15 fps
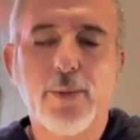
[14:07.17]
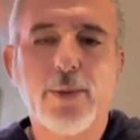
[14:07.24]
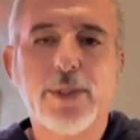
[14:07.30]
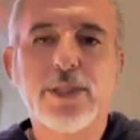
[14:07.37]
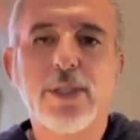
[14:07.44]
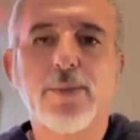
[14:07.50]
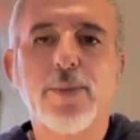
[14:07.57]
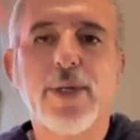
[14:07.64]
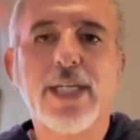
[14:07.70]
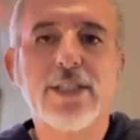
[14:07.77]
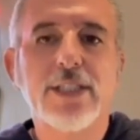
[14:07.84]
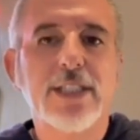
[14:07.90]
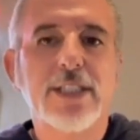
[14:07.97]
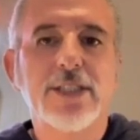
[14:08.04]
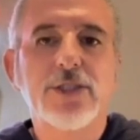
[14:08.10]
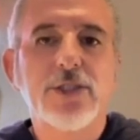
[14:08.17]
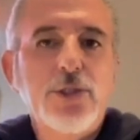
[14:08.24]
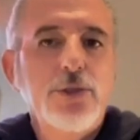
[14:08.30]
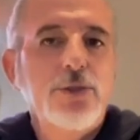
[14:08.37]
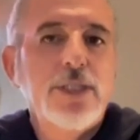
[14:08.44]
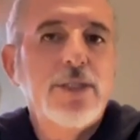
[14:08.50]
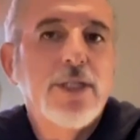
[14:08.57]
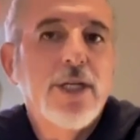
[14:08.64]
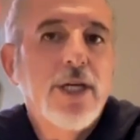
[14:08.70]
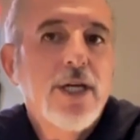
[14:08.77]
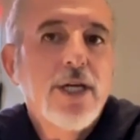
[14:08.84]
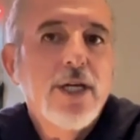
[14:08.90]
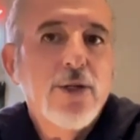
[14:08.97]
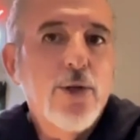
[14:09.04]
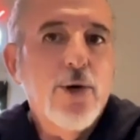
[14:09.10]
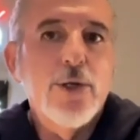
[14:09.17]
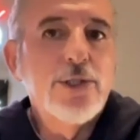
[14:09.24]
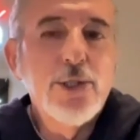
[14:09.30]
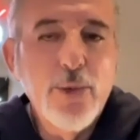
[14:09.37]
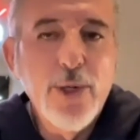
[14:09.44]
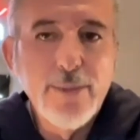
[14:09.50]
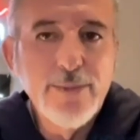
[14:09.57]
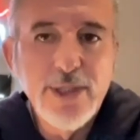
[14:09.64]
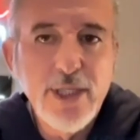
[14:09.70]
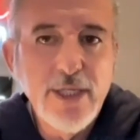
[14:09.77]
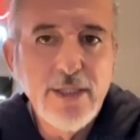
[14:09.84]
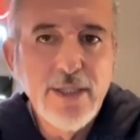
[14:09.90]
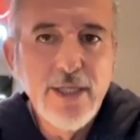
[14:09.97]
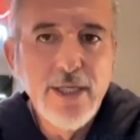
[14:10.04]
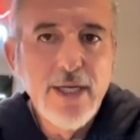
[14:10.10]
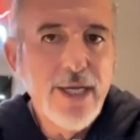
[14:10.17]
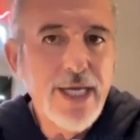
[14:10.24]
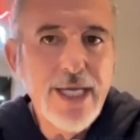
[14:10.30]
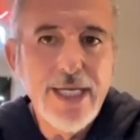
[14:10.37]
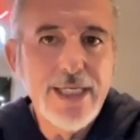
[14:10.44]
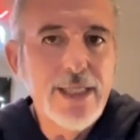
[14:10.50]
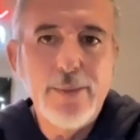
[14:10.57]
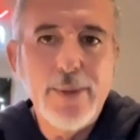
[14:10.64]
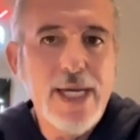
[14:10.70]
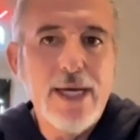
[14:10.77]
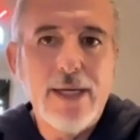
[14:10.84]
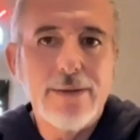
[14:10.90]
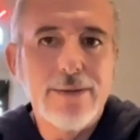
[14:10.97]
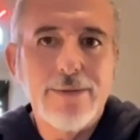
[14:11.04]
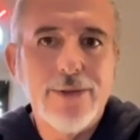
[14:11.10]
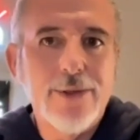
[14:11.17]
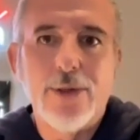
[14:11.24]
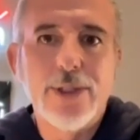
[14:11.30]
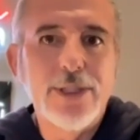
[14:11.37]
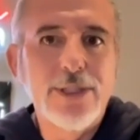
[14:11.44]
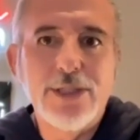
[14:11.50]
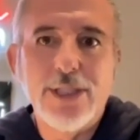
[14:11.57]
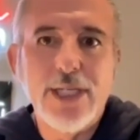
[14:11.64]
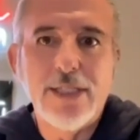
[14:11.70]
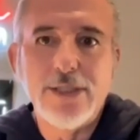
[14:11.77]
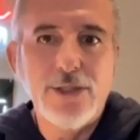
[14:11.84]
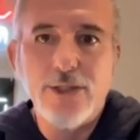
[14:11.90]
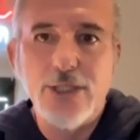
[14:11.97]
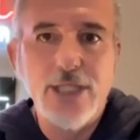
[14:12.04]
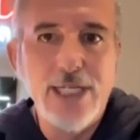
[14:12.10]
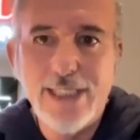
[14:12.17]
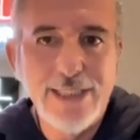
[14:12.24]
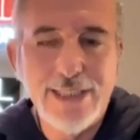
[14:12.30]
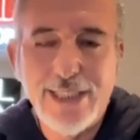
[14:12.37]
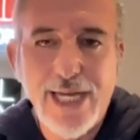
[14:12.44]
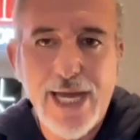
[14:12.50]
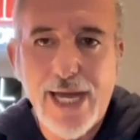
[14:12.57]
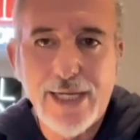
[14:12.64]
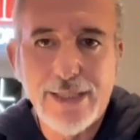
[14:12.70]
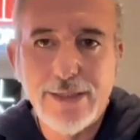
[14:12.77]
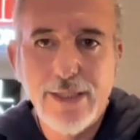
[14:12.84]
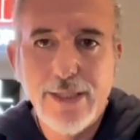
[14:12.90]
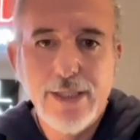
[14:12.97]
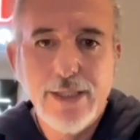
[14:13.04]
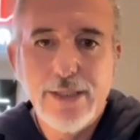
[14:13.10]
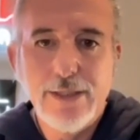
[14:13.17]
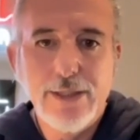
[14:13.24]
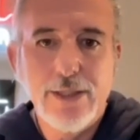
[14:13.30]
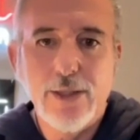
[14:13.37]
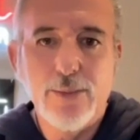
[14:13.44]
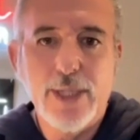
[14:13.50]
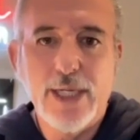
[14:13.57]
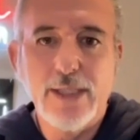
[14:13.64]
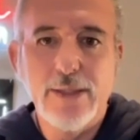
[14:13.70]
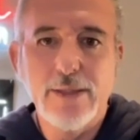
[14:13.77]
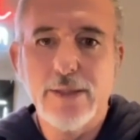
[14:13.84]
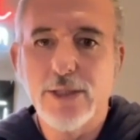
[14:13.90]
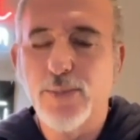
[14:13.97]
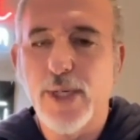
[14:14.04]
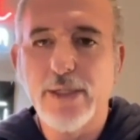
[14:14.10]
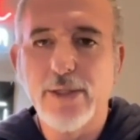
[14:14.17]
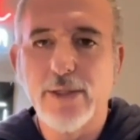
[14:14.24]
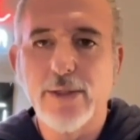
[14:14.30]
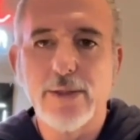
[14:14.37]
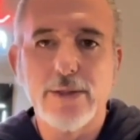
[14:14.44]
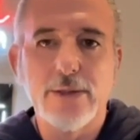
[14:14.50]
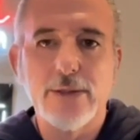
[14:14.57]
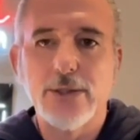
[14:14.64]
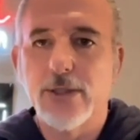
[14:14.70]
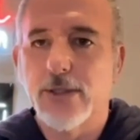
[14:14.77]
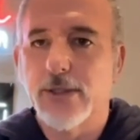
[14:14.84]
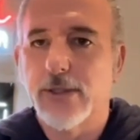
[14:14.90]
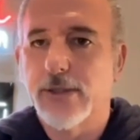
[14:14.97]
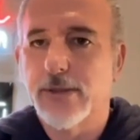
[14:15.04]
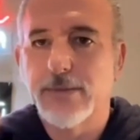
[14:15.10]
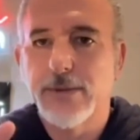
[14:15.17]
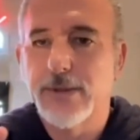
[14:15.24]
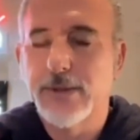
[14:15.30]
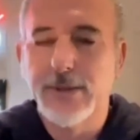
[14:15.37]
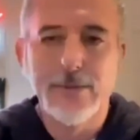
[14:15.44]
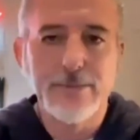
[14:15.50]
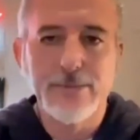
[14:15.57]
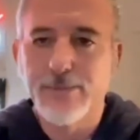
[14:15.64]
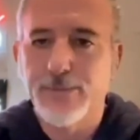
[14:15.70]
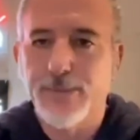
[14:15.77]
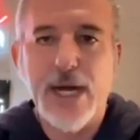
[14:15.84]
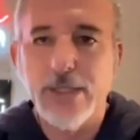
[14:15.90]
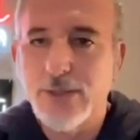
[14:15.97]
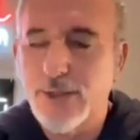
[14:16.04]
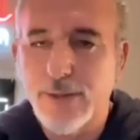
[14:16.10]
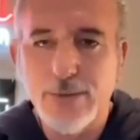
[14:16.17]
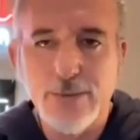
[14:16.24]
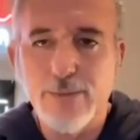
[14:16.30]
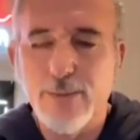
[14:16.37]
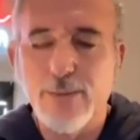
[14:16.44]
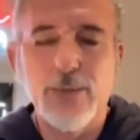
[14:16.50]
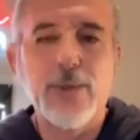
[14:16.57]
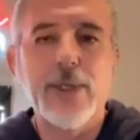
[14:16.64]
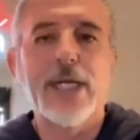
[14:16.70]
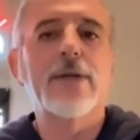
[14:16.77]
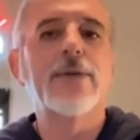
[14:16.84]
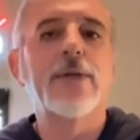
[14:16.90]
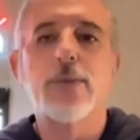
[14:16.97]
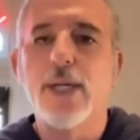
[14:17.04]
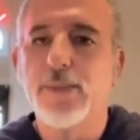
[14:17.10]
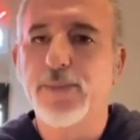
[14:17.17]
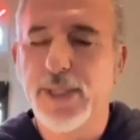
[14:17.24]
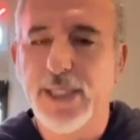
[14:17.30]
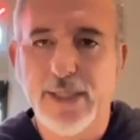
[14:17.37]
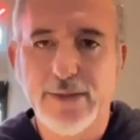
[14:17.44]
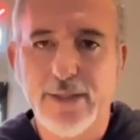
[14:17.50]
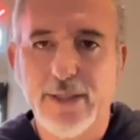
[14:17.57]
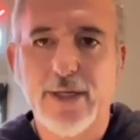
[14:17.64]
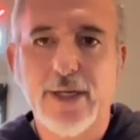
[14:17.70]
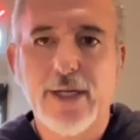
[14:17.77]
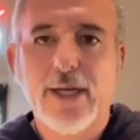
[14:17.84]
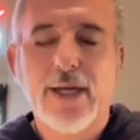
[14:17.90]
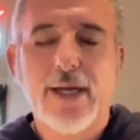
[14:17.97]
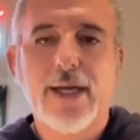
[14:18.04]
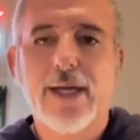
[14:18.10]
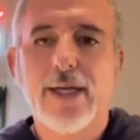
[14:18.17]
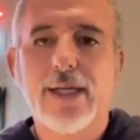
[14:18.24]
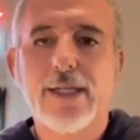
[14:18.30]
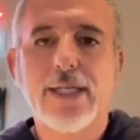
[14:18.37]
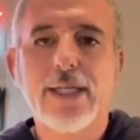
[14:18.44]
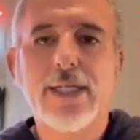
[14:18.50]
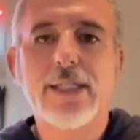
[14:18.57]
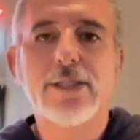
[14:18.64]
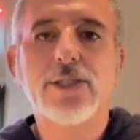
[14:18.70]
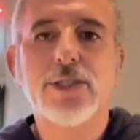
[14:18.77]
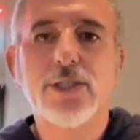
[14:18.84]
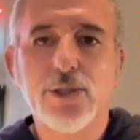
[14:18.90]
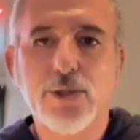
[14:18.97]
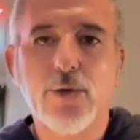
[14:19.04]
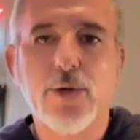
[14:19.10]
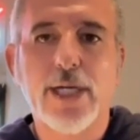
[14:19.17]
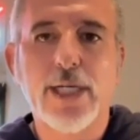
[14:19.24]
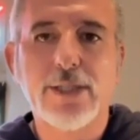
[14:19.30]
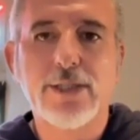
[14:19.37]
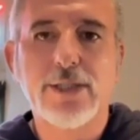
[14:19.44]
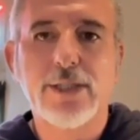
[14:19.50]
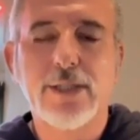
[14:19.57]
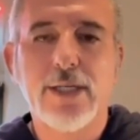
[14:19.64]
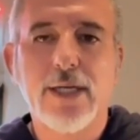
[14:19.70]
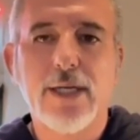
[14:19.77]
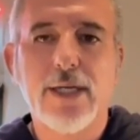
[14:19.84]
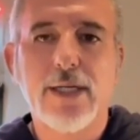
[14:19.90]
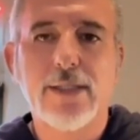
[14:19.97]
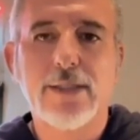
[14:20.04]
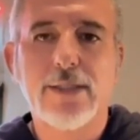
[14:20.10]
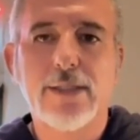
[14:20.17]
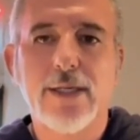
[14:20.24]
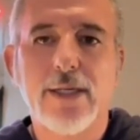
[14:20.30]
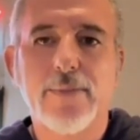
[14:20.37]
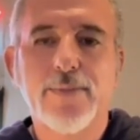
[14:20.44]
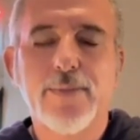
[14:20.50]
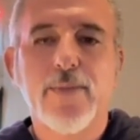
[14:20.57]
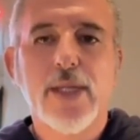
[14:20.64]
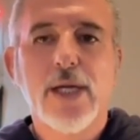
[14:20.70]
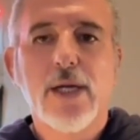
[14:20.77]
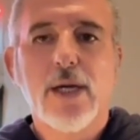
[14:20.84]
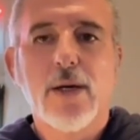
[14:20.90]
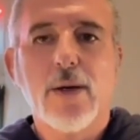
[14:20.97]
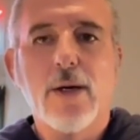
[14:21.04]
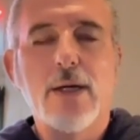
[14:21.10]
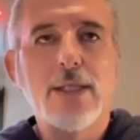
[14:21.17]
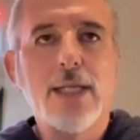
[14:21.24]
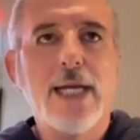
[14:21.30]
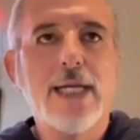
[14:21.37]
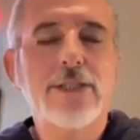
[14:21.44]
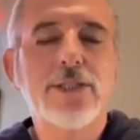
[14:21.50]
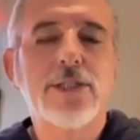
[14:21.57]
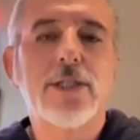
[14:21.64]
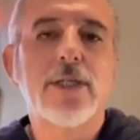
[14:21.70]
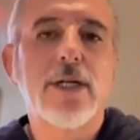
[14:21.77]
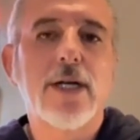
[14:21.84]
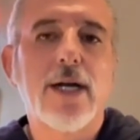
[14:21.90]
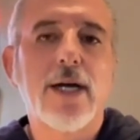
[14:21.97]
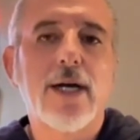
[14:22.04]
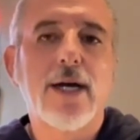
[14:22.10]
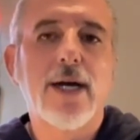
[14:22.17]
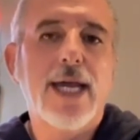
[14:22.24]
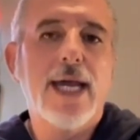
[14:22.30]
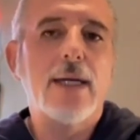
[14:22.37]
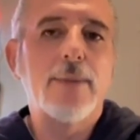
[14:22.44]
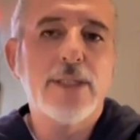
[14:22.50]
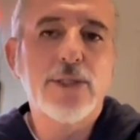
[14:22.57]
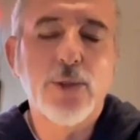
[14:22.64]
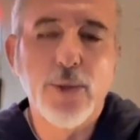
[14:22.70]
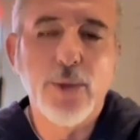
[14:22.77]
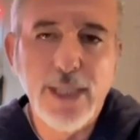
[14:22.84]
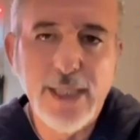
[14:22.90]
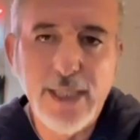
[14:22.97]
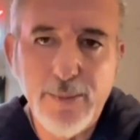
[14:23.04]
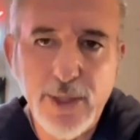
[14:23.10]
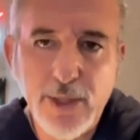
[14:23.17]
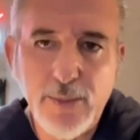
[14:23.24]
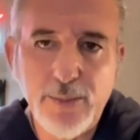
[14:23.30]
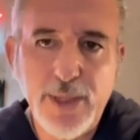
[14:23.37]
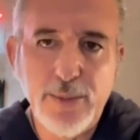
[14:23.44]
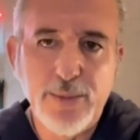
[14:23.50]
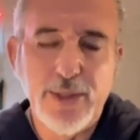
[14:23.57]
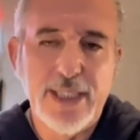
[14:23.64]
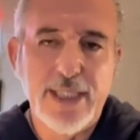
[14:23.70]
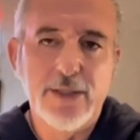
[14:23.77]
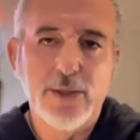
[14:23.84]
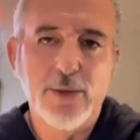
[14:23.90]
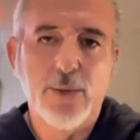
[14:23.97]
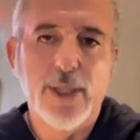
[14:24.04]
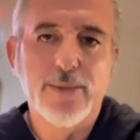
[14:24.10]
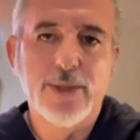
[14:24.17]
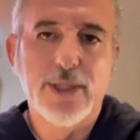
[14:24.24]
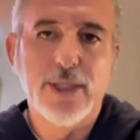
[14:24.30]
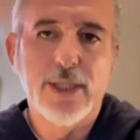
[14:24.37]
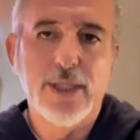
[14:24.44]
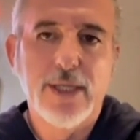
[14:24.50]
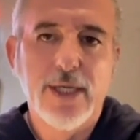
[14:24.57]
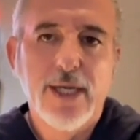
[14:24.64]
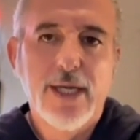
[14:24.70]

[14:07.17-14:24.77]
And what's amazing is you can launch a website and in about thirty seconds, you're getting attacked. You know, by the spiders or, you know, bots or whatever it might be out there. And it is just crazy. And um, uh, last year, uh, I had about twenty-nine million people that hit the website.